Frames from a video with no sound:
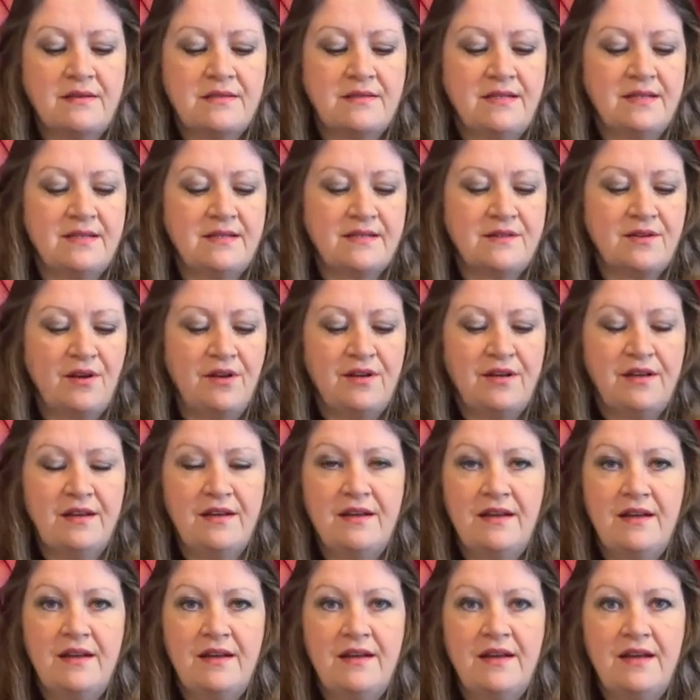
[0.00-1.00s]
he's got
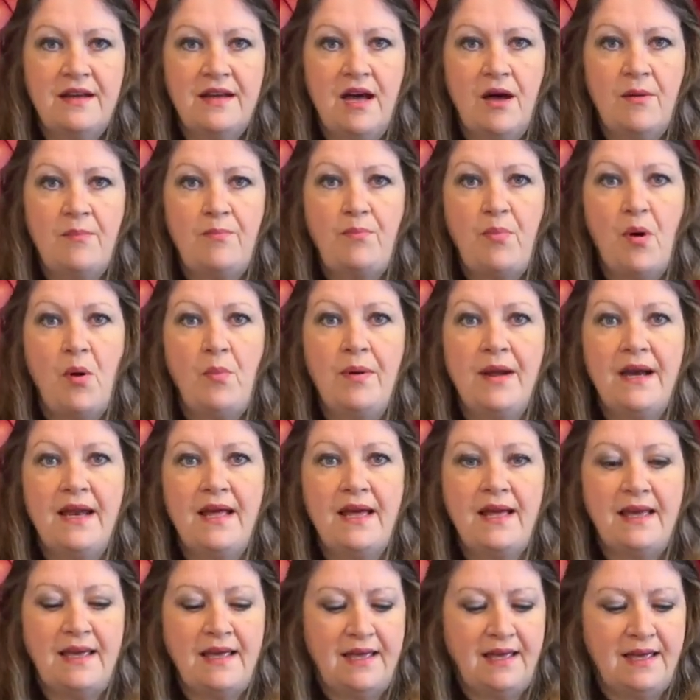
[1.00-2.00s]
a
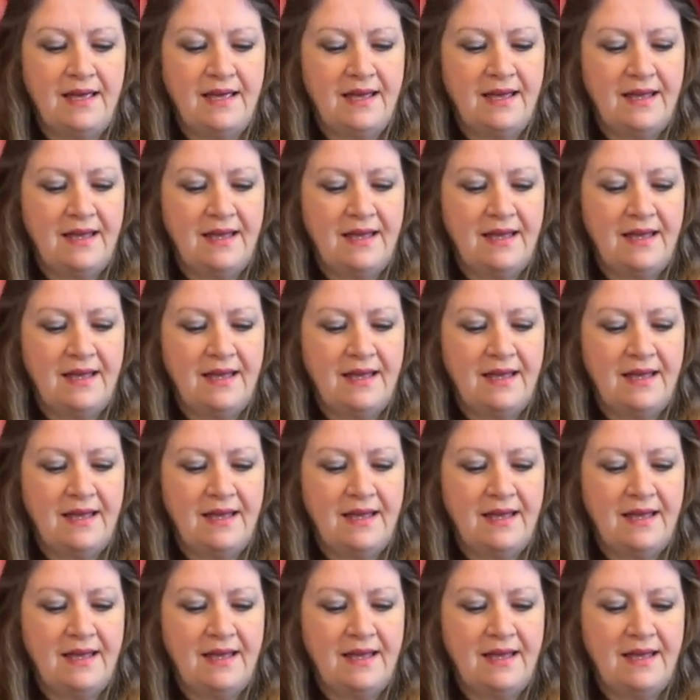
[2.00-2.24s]
bobbly